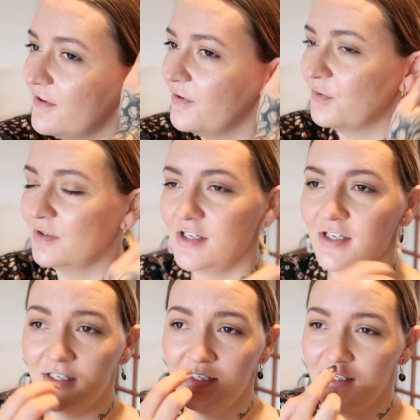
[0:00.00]
till
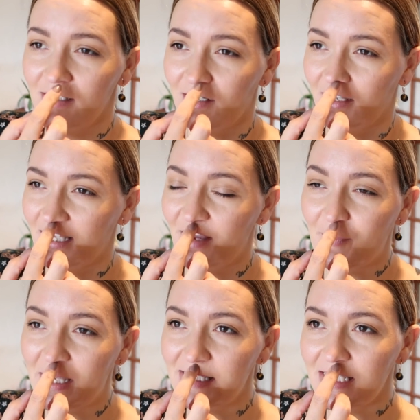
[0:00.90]
like
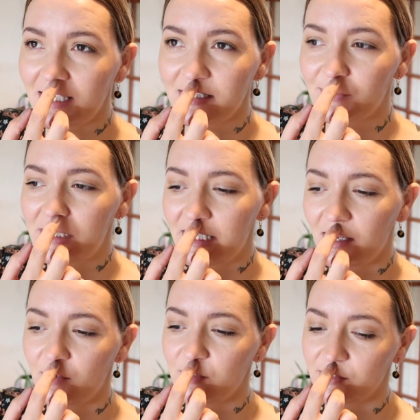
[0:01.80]
6:30, so we didn't
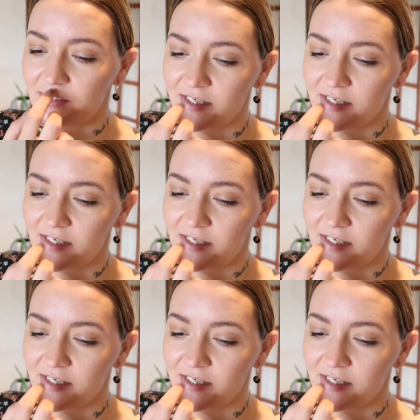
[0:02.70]
get home till